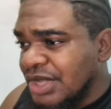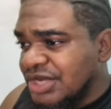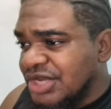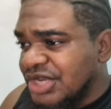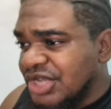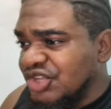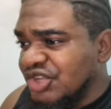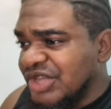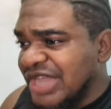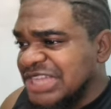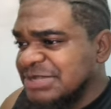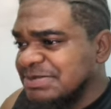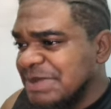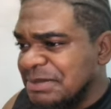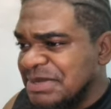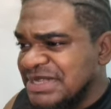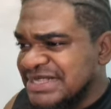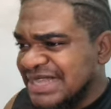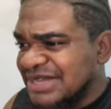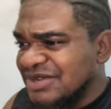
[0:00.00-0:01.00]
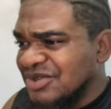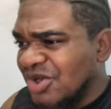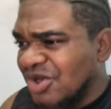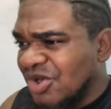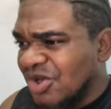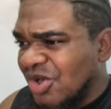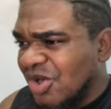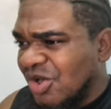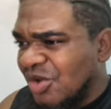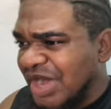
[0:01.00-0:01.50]
Now you guys might be saying,
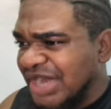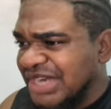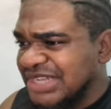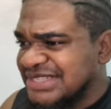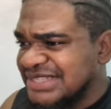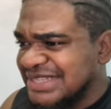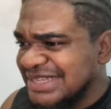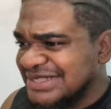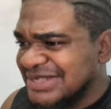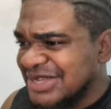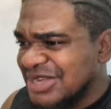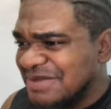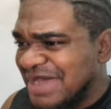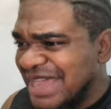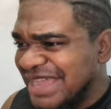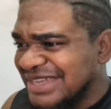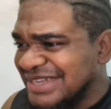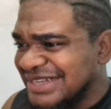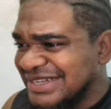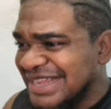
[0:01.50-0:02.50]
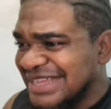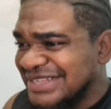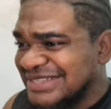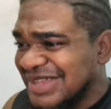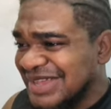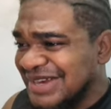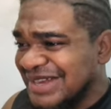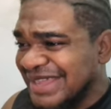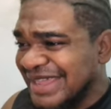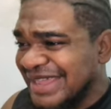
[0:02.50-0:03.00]
oh, what is this? Oh my goodness,
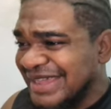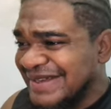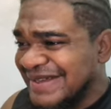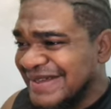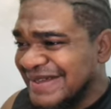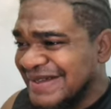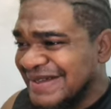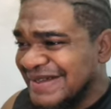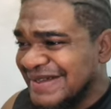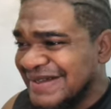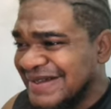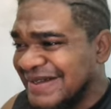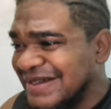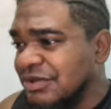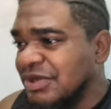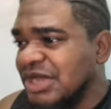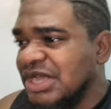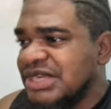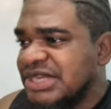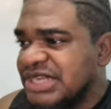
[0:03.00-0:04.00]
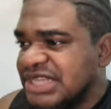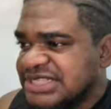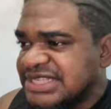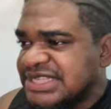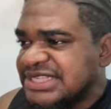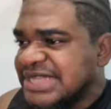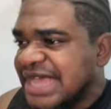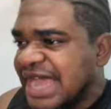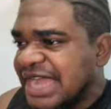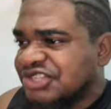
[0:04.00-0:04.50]
not again. No. Well, this
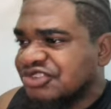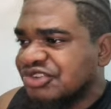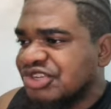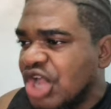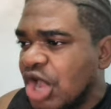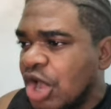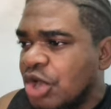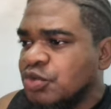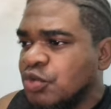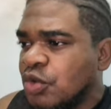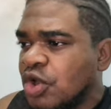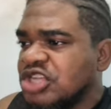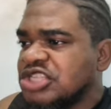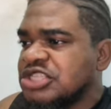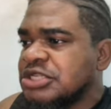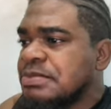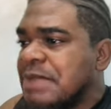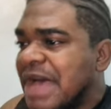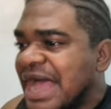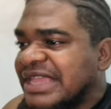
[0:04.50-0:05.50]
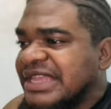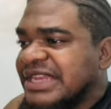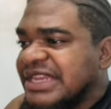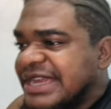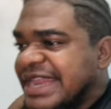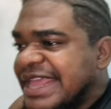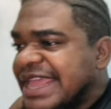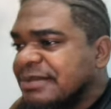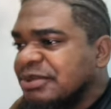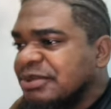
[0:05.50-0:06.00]
is actually how it was back in the day,